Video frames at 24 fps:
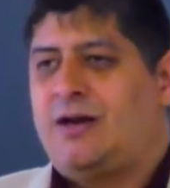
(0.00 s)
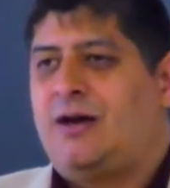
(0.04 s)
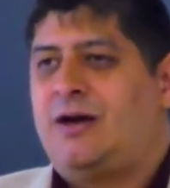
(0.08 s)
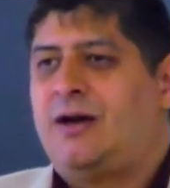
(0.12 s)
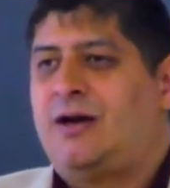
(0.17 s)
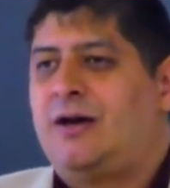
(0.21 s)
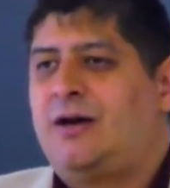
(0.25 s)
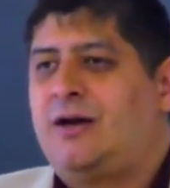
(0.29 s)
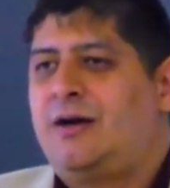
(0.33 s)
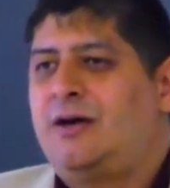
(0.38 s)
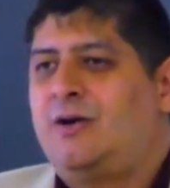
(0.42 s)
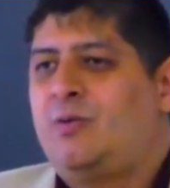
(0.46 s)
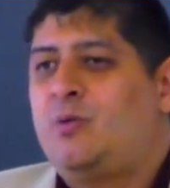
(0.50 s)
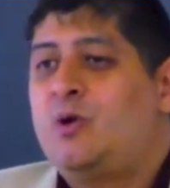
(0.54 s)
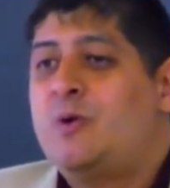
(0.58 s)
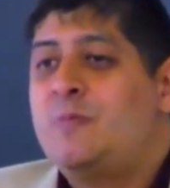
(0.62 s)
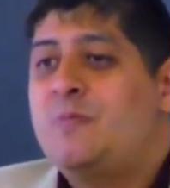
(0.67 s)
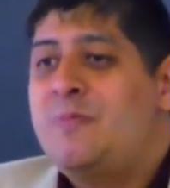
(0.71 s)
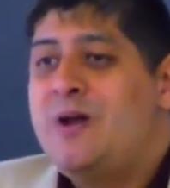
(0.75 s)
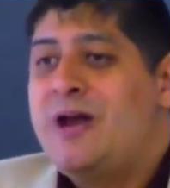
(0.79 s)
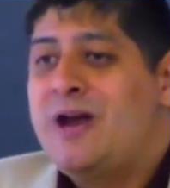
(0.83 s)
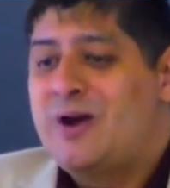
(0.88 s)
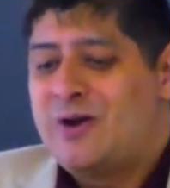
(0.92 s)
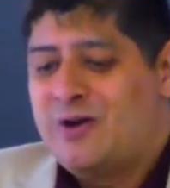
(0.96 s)
uh, where
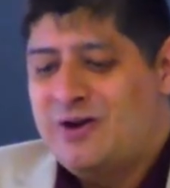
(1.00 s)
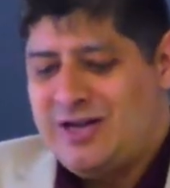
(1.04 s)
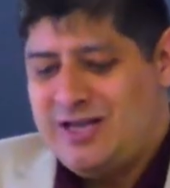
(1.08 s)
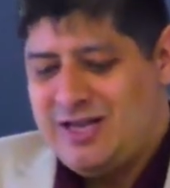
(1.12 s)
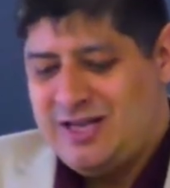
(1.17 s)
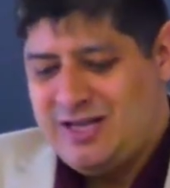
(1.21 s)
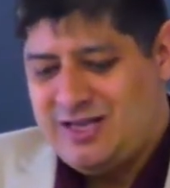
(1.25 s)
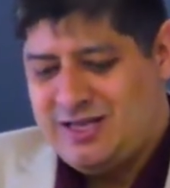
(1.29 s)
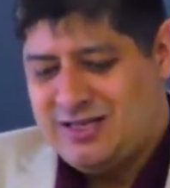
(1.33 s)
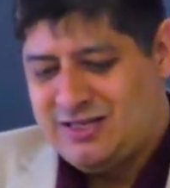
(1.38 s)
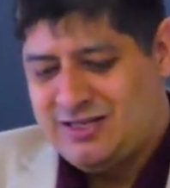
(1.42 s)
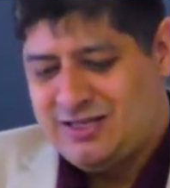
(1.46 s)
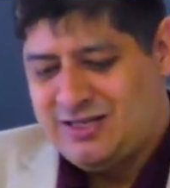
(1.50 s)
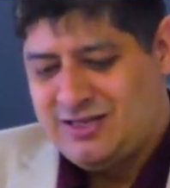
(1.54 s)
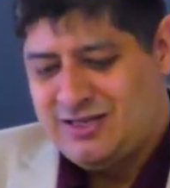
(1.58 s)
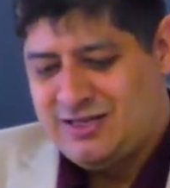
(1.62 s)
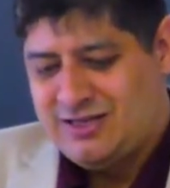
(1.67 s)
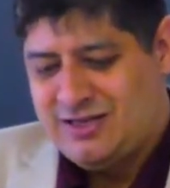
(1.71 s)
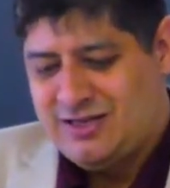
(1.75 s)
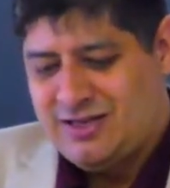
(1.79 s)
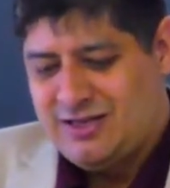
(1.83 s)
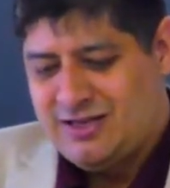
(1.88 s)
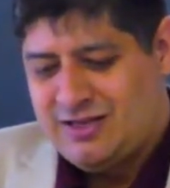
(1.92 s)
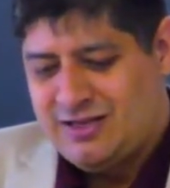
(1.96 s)
Mary
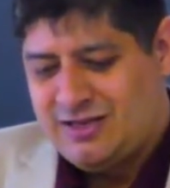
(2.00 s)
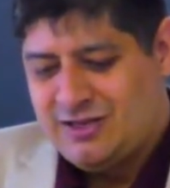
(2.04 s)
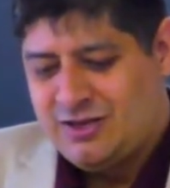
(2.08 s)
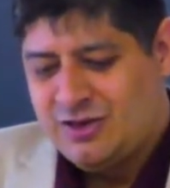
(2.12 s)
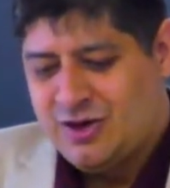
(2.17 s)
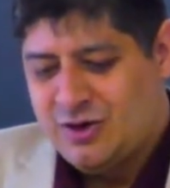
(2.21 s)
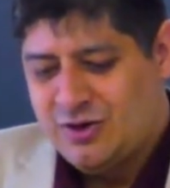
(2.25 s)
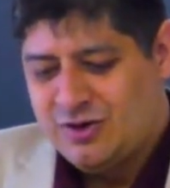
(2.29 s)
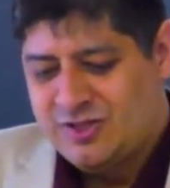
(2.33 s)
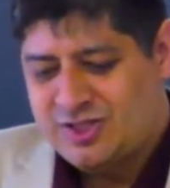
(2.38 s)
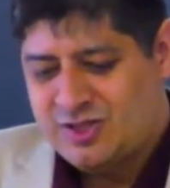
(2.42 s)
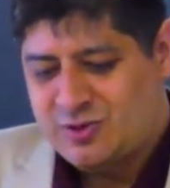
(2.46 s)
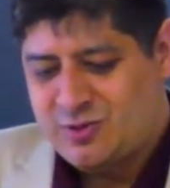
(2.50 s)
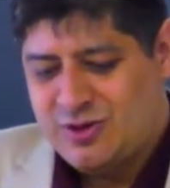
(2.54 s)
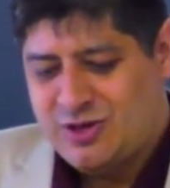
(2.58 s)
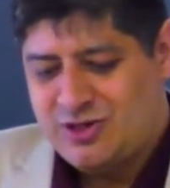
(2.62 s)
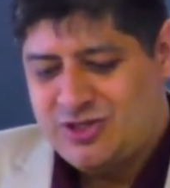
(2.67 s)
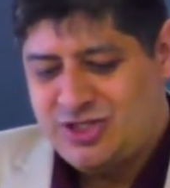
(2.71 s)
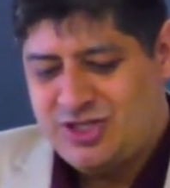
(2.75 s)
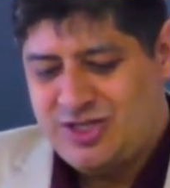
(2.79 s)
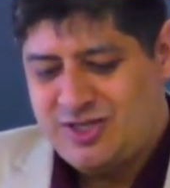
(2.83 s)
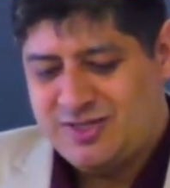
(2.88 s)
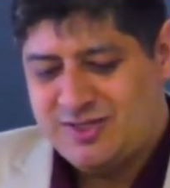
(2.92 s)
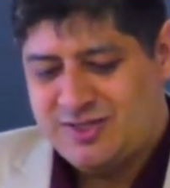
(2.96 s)
goes to
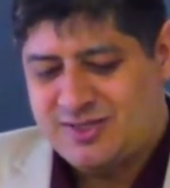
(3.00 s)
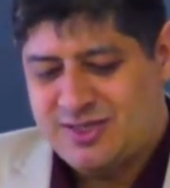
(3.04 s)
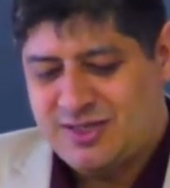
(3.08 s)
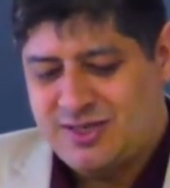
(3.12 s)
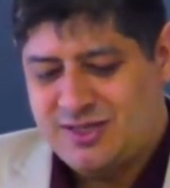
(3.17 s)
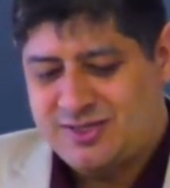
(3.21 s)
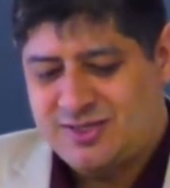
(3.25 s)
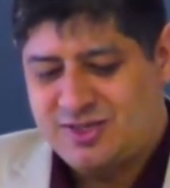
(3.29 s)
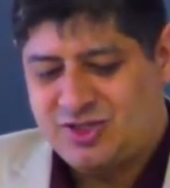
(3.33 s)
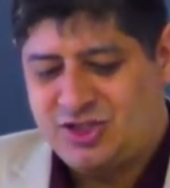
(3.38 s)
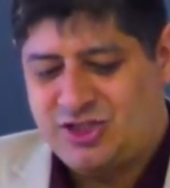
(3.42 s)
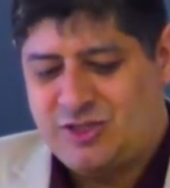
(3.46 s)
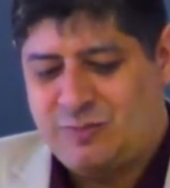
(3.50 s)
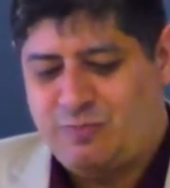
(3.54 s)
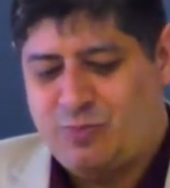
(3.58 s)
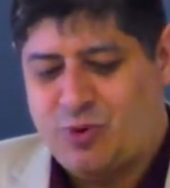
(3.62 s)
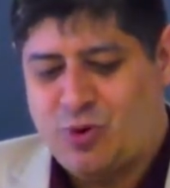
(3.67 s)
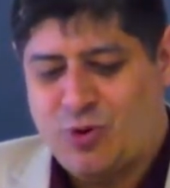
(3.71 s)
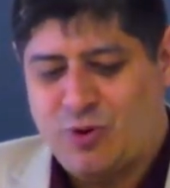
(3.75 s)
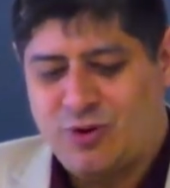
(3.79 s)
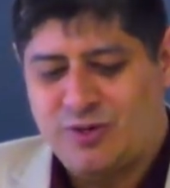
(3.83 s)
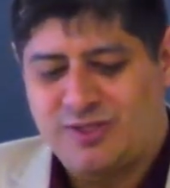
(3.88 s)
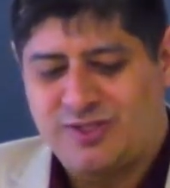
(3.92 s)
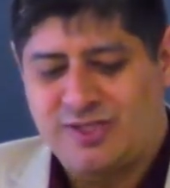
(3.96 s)
where Jesus is and she
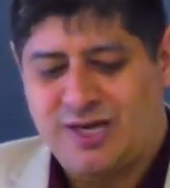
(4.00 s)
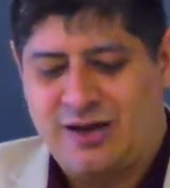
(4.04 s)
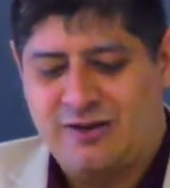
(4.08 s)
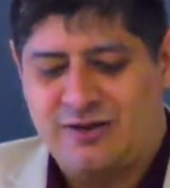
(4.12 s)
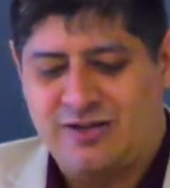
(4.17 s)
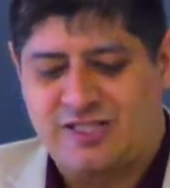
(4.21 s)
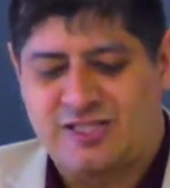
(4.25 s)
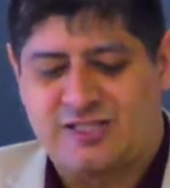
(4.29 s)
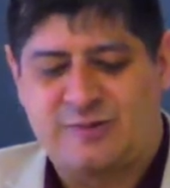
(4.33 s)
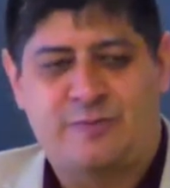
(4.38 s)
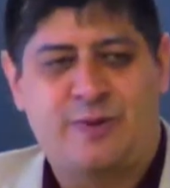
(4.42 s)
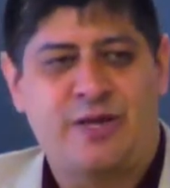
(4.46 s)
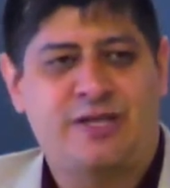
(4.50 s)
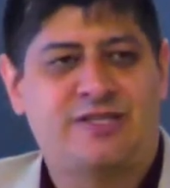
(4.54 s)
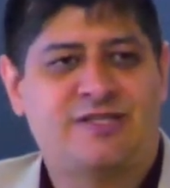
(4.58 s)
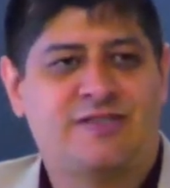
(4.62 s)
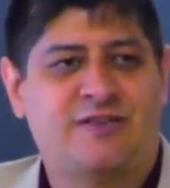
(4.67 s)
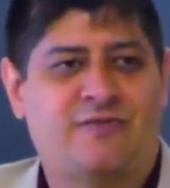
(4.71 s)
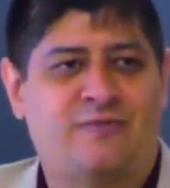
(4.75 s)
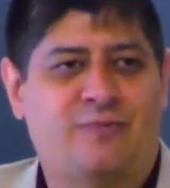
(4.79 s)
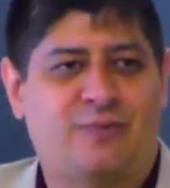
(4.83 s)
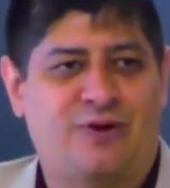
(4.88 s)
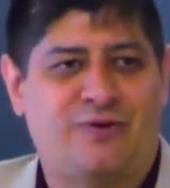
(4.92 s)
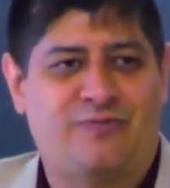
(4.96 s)
pours out
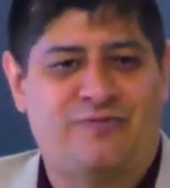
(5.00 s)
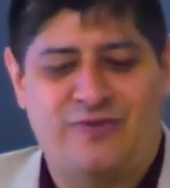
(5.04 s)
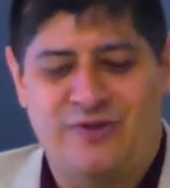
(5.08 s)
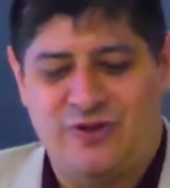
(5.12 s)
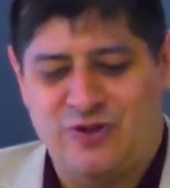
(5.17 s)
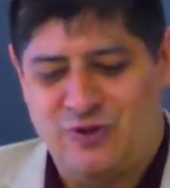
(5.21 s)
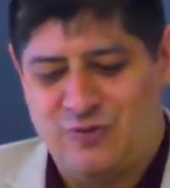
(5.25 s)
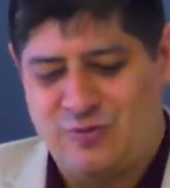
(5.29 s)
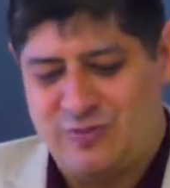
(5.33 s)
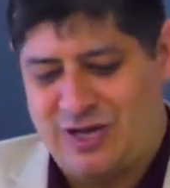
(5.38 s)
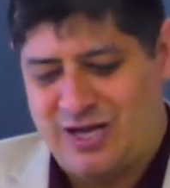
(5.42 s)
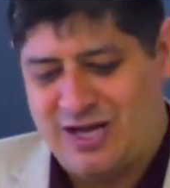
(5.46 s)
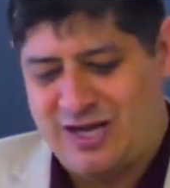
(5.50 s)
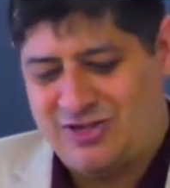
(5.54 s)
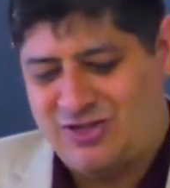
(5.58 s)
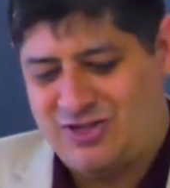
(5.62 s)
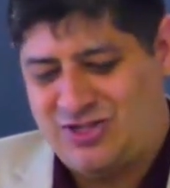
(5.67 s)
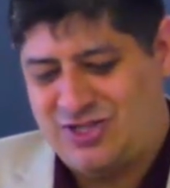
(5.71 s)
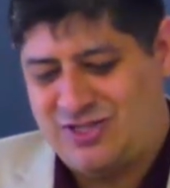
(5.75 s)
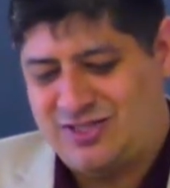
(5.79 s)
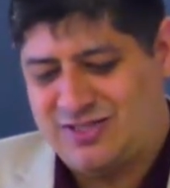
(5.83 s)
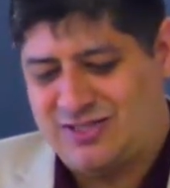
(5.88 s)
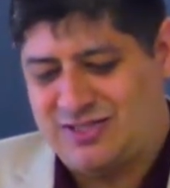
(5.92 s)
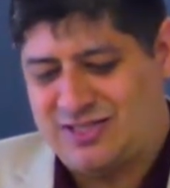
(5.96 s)
expensive perfume on
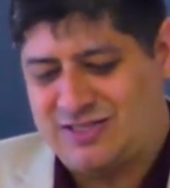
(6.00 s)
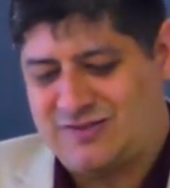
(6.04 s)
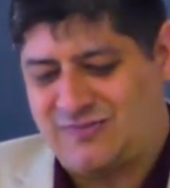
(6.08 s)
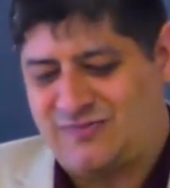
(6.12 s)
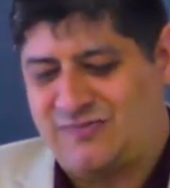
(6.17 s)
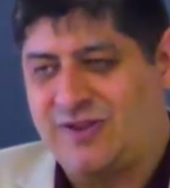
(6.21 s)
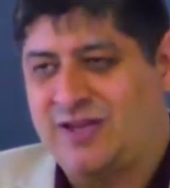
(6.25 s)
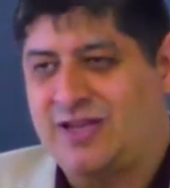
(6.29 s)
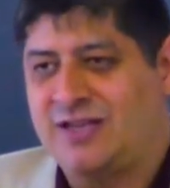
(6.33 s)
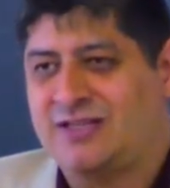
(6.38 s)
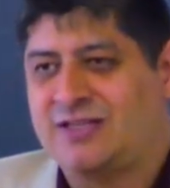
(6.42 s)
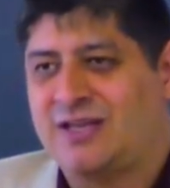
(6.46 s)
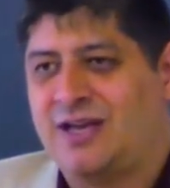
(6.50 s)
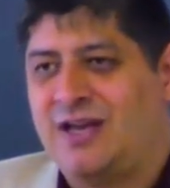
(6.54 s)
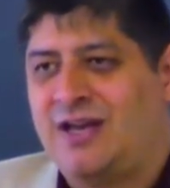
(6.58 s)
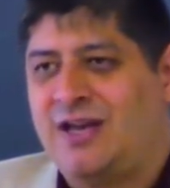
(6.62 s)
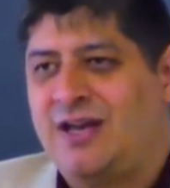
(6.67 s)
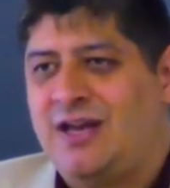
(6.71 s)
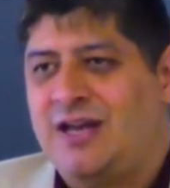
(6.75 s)
Jesus' feet.